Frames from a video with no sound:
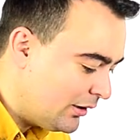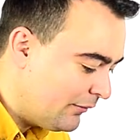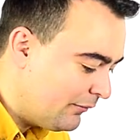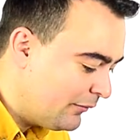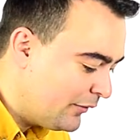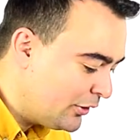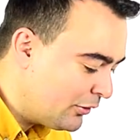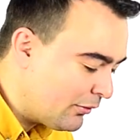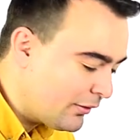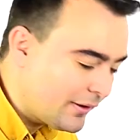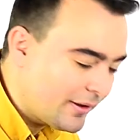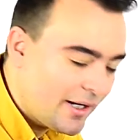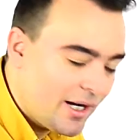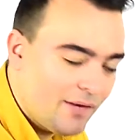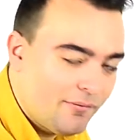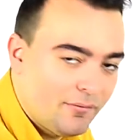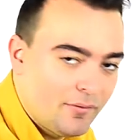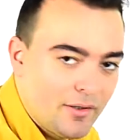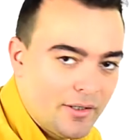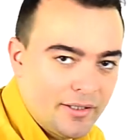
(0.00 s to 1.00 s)

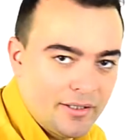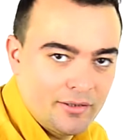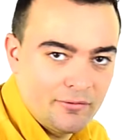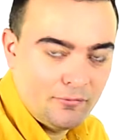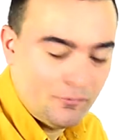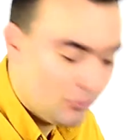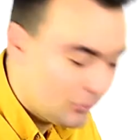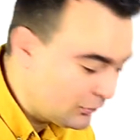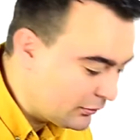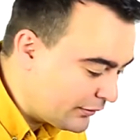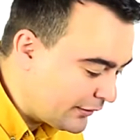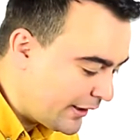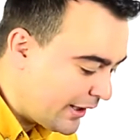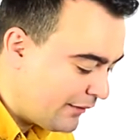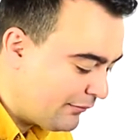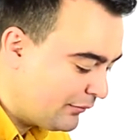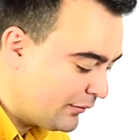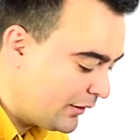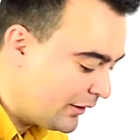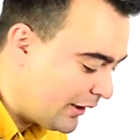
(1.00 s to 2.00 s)
videographer and a
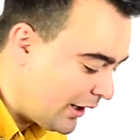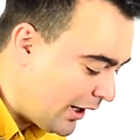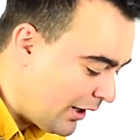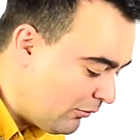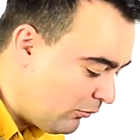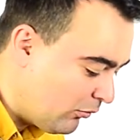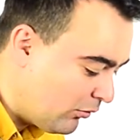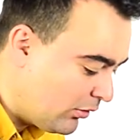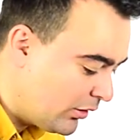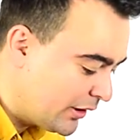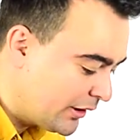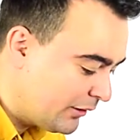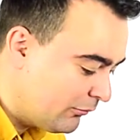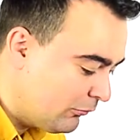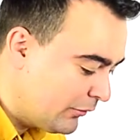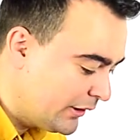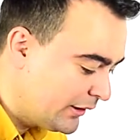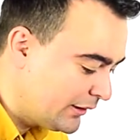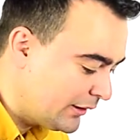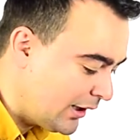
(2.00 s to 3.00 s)
photographer. I work
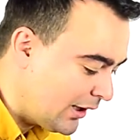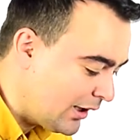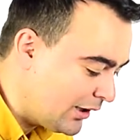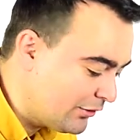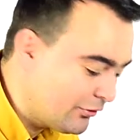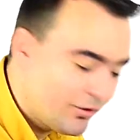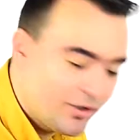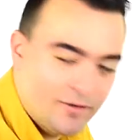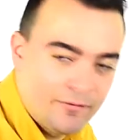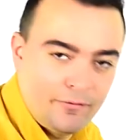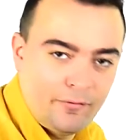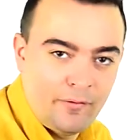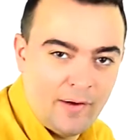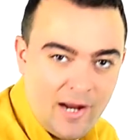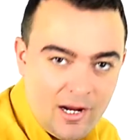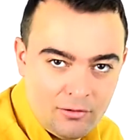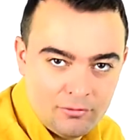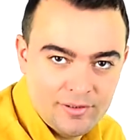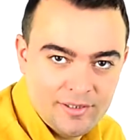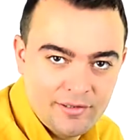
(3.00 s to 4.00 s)
with hundreds,
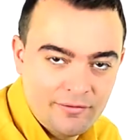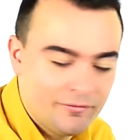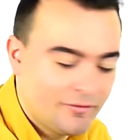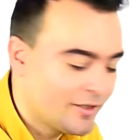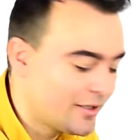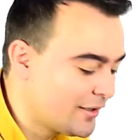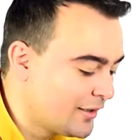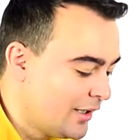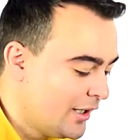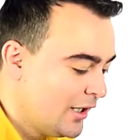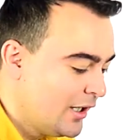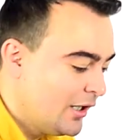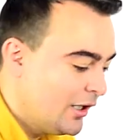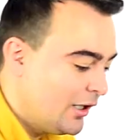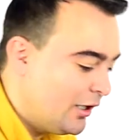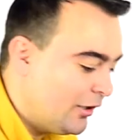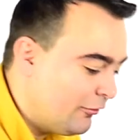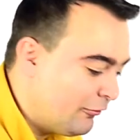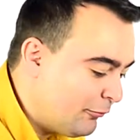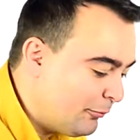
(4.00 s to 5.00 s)
thousands of